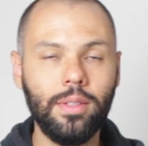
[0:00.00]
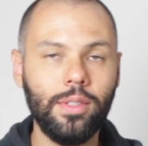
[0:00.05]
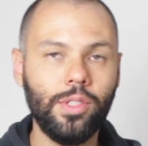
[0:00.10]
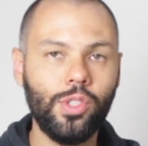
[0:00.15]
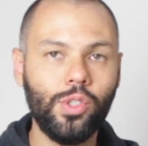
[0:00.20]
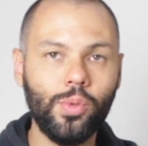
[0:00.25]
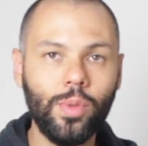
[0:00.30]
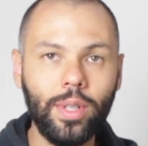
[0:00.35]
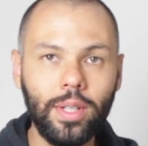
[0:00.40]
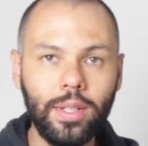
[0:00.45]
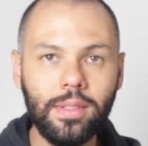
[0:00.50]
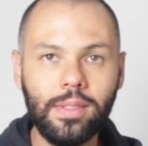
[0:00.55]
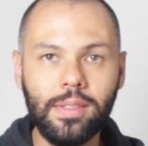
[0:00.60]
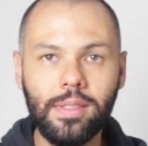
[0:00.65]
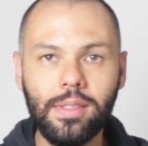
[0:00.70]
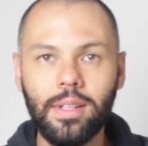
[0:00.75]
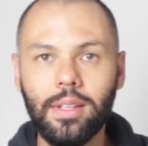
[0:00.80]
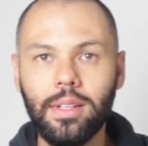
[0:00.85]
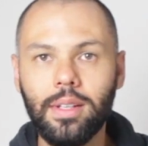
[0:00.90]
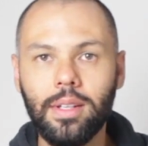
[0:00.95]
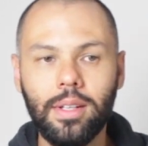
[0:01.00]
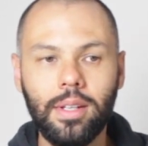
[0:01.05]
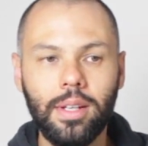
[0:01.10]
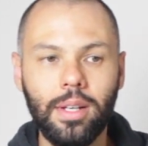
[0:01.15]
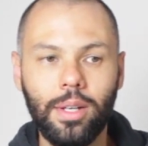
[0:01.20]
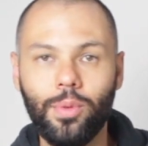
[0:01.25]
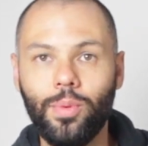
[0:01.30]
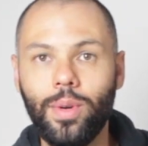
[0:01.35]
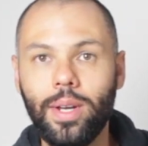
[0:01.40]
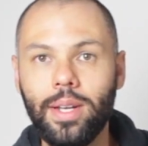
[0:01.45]
strings,
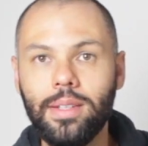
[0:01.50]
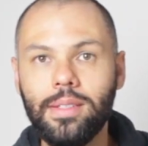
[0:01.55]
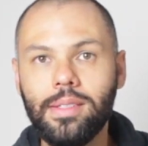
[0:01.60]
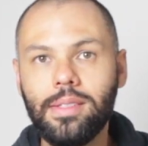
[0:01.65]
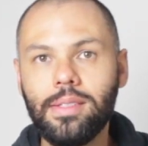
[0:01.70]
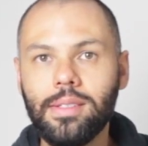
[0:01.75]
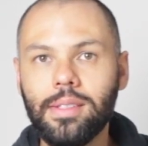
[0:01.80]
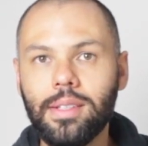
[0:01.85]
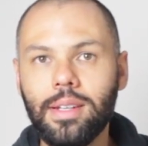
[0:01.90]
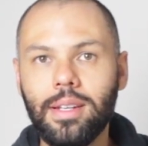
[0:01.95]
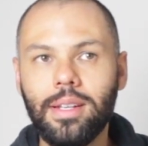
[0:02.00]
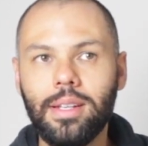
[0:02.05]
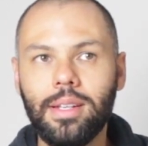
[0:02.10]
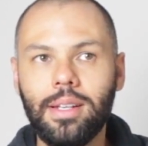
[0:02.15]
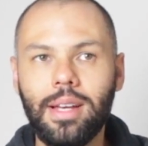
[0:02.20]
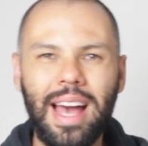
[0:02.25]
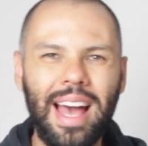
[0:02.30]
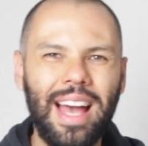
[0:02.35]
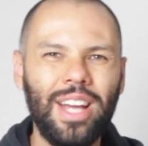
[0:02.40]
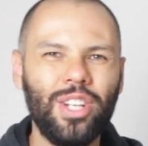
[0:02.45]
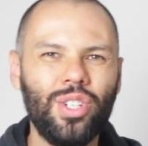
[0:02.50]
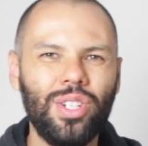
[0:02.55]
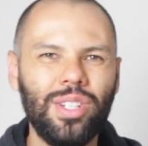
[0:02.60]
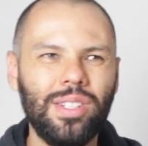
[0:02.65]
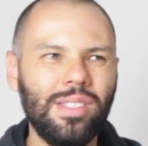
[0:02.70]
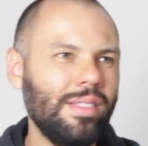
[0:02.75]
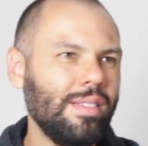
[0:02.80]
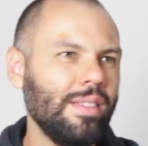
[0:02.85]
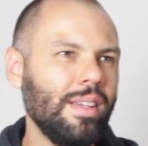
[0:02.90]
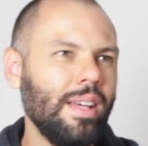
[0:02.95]
arrays,
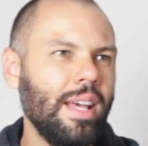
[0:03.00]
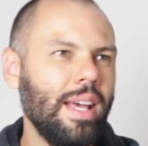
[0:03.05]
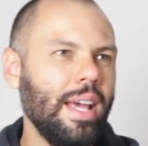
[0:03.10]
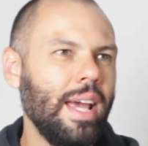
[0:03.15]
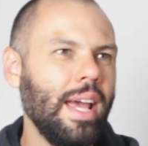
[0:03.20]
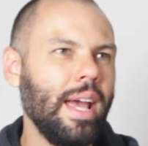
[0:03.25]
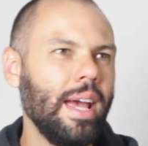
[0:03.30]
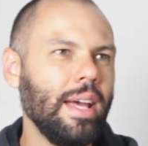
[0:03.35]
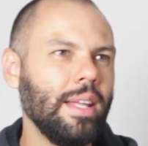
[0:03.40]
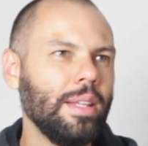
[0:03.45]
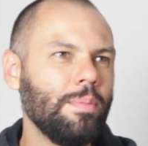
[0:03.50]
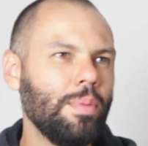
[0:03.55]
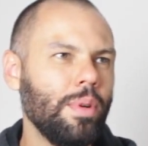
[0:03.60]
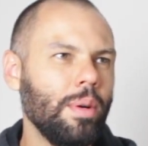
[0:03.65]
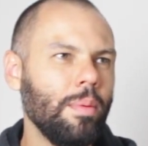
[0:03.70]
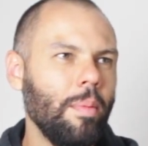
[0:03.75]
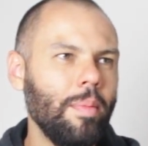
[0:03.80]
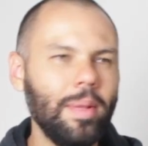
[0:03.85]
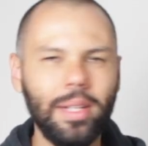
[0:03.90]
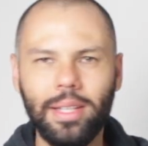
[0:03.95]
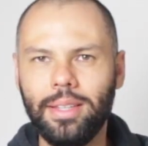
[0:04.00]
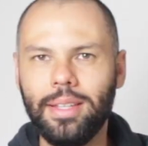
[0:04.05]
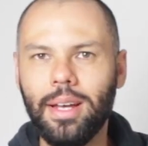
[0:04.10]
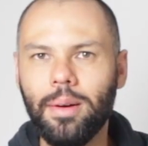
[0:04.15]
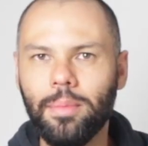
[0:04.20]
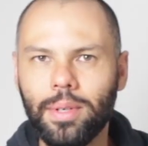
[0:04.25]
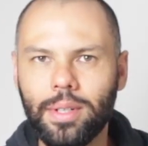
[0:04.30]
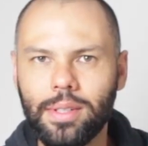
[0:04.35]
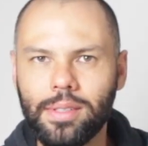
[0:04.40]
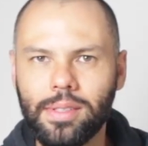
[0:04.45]
hashes, and probably
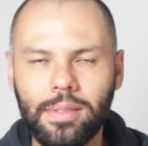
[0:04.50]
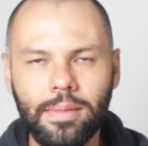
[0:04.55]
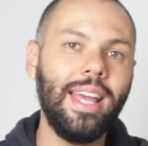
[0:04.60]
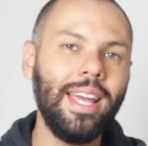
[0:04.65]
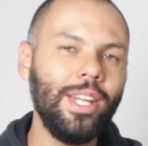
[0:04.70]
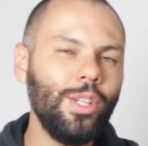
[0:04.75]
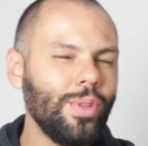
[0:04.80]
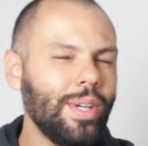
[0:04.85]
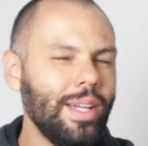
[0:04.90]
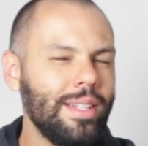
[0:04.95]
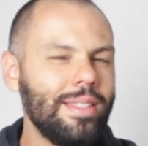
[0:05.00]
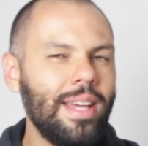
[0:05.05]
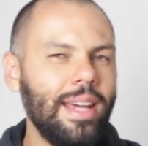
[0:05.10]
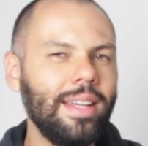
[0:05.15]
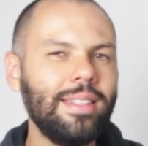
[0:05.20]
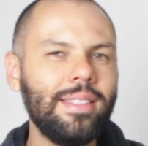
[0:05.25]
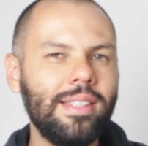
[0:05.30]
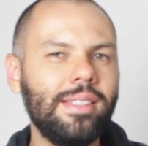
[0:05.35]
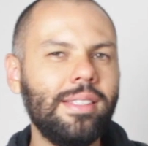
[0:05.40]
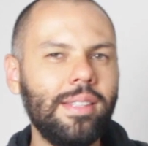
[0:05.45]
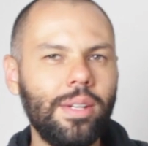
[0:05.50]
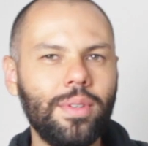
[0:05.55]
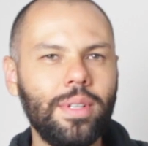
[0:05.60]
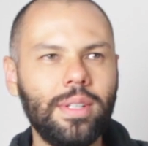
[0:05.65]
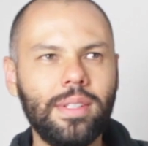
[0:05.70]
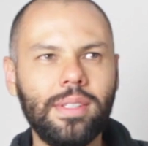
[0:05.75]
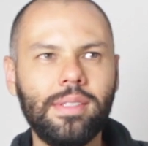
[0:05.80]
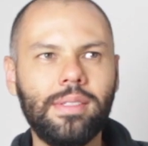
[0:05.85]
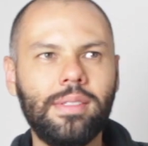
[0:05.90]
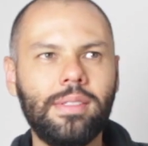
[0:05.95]
numbers. And you can take this
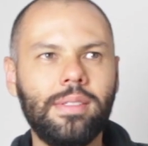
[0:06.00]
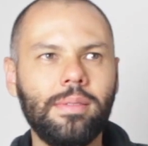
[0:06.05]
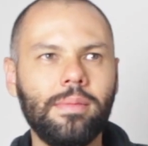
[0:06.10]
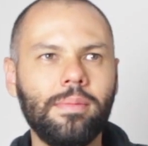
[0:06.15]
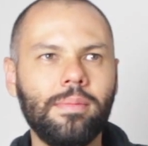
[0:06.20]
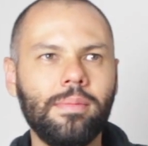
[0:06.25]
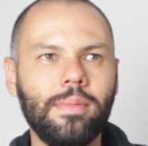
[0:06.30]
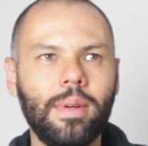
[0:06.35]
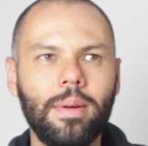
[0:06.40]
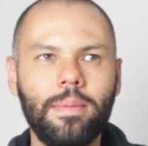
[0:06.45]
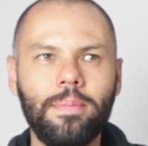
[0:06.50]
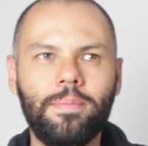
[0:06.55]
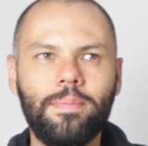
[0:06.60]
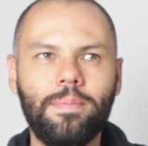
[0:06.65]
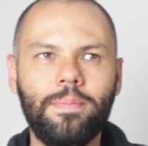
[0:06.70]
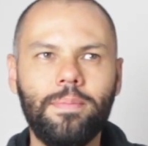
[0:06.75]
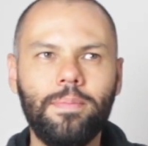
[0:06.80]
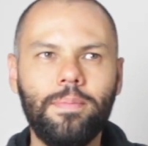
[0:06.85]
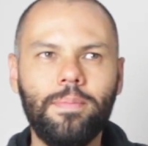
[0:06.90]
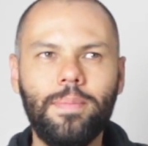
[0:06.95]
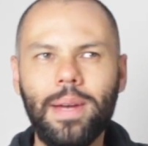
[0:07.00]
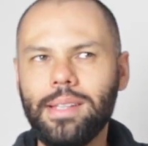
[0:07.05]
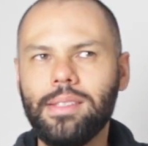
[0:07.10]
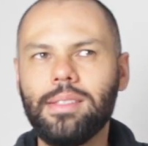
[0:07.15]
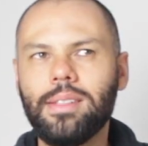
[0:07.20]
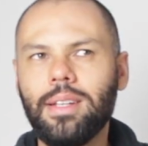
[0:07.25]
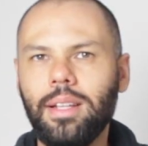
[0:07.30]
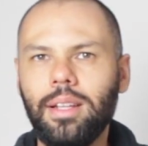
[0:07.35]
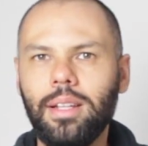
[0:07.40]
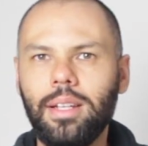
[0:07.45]
series
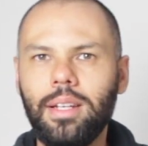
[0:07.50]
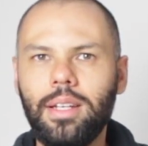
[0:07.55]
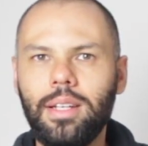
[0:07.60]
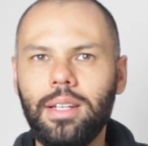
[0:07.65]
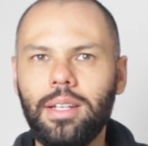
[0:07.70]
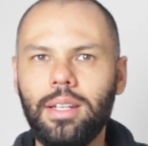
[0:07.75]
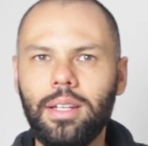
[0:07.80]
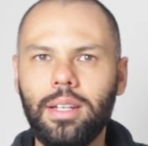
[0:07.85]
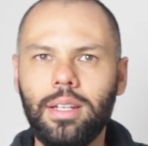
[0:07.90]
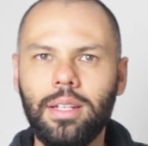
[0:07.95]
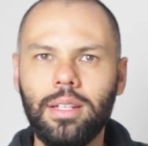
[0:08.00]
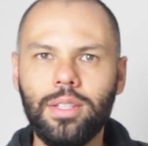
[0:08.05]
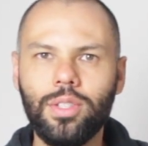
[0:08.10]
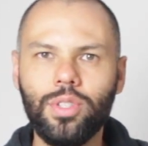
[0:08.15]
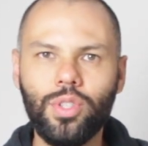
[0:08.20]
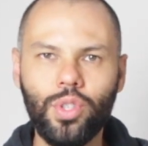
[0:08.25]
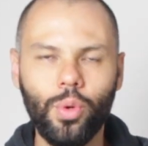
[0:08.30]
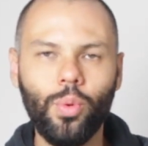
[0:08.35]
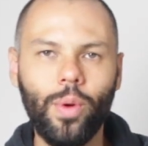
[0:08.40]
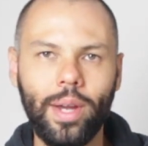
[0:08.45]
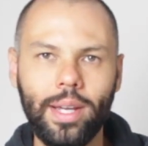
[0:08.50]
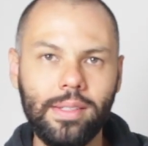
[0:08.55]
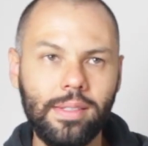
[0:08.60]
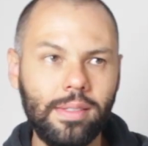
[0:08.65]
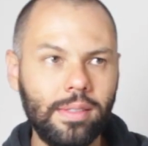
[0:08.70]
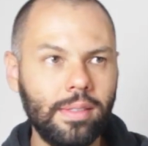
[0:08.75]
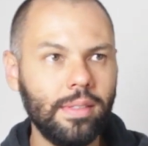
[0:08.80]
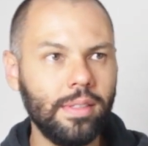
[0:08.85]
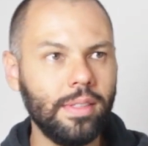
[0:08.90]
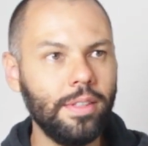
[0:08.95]
basically in 2
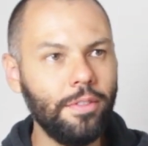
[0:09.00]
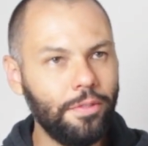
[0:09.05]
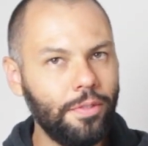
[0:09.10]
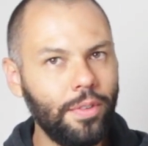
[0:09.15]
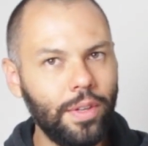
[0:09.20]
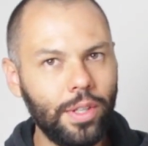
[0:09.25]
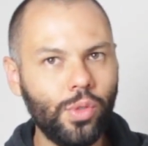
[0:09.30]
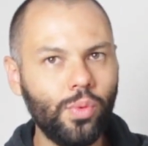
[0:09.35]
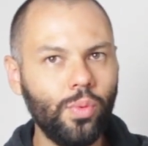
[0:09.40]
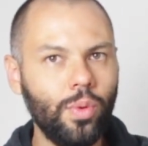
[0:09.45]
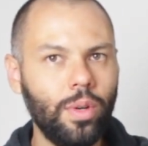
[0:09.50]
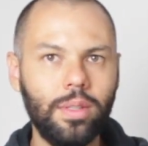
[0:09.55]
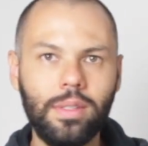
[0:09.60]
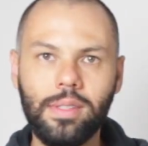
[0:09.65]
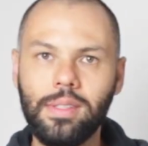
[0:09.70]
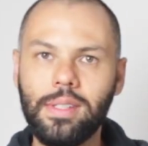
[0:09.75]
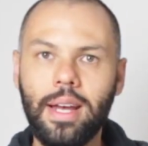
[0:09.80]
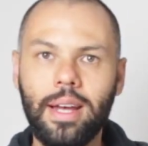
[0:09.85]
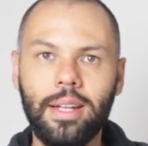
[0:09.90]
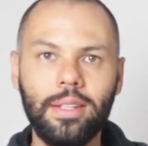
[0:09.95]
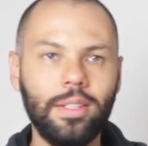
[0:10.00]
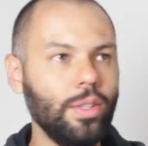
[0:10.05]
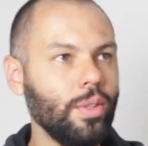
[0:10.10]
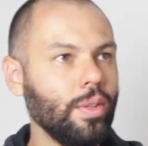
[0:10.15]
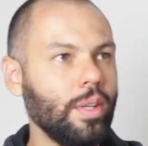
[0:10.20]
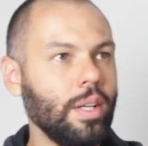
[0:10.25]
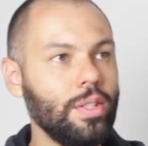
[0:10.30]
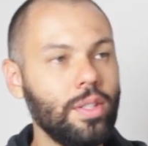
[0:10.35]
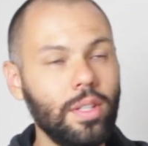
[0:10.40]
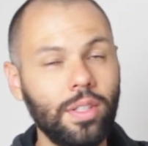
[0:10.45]
ways. The first one is that you
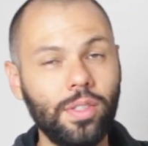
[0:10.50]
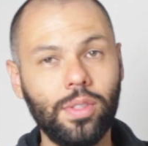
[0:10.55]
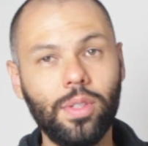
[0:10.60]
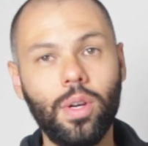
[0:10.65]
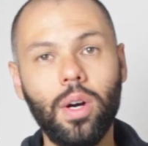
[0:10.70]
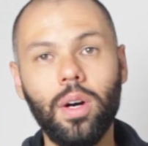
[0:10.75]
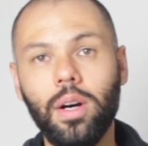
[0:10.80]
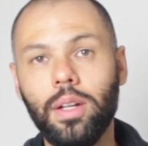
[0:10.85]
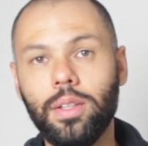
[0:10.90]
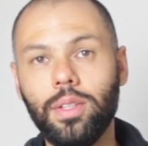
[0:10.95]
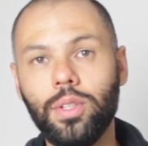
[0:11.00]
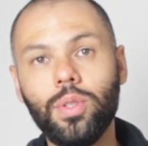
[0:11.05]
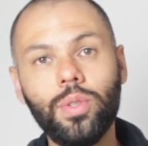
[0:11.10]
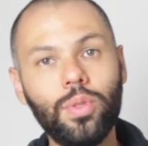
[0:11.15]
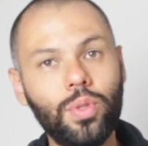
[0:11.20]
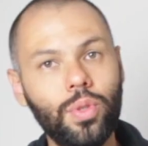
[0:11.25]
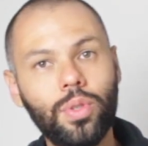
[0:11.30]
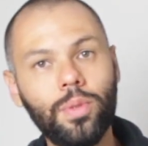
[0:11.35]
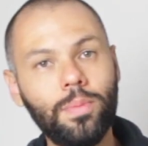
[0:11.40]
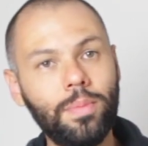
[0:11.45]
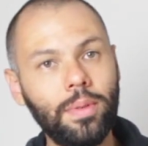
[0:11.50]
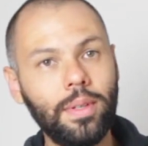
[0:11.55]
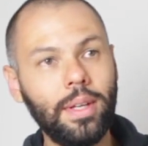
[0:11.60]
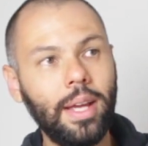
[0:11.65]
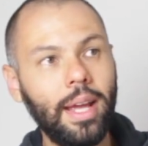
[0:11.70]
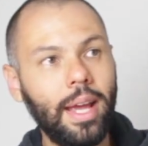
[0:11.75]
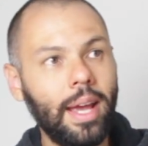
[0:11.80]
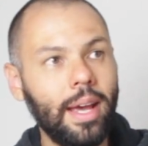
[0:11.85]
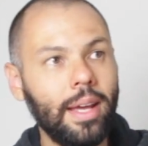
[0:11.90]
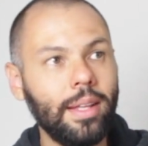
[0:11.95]
can just go on YouTube
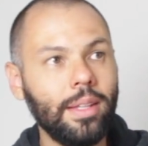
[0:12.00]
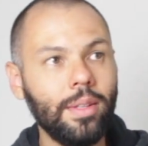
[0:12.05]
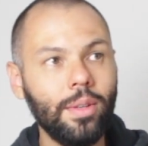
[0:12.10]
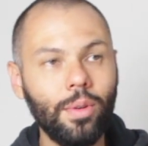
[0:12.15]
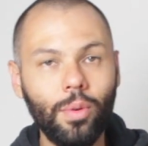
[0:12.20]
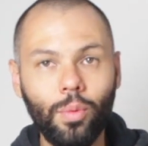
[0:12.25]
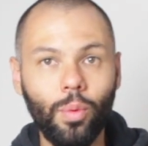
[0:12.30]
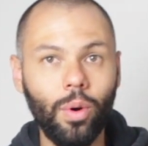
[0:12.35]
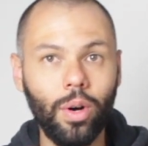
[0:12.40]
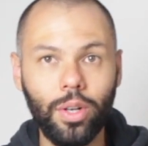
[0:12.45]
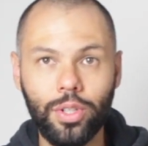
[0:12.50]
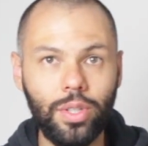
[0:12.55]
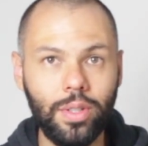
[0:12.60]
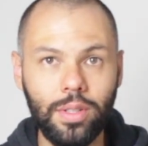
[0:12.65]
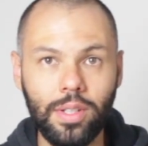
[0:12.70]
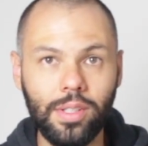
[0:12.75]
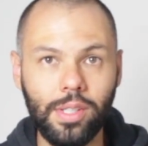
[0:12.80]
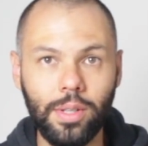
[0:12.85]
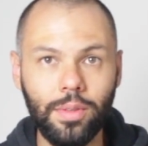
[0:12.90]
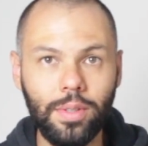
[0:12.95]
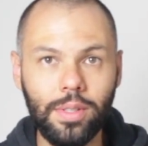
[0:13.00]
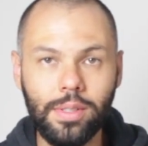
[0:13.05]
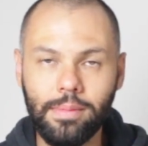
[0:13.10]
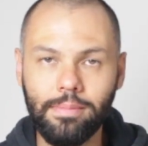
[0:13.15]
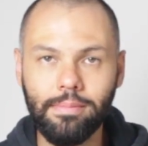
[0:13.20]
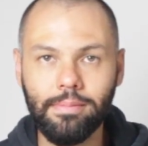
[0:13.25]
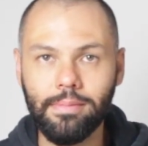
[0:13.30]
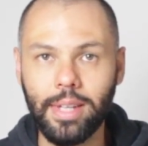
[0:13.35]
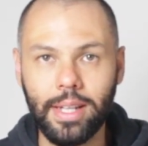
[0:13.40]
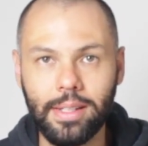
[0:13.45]
and watch the series,
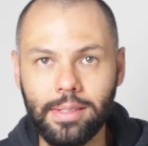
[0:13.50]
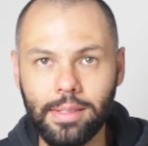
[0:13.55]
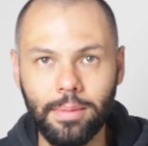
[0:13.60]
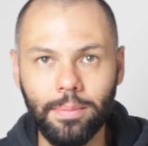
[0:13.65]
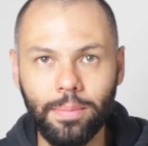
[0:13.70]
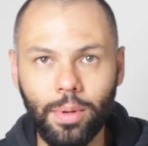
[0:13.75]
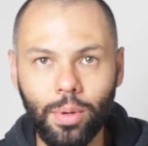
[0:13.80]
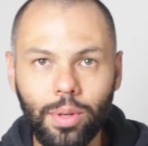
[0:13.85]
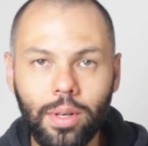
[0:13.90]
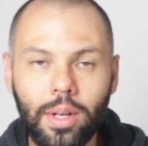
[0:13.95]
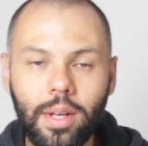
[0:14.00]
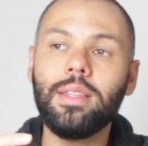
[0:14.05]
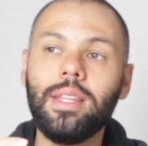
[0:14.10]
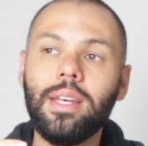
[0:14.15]
that's simple.